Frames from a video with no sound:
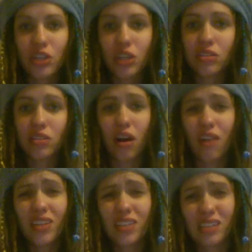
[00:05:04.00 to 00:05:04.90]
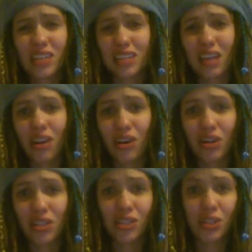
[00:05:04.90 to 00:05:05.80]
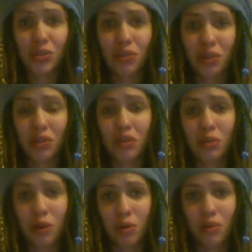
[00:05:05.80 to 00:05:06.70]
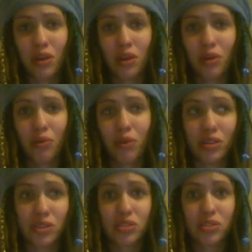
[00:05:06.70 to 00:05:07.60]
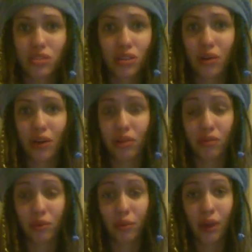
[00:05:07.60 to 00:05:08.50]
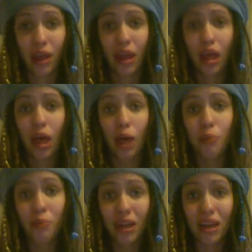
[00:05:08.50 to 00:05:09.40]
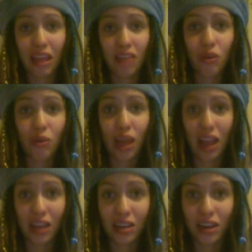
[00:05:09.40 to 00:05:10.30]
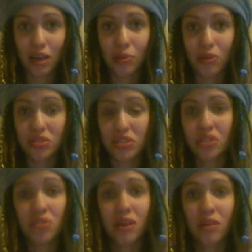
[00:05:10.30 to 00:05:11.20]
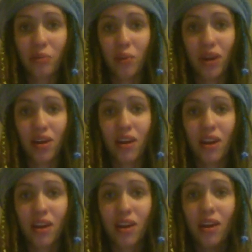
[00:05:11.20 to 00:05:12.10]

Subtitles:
the chance, obviously it's kind of hard to do if you live in an apartment, you want to just go ahead and throw it away. But if you can compost, do it. Why not?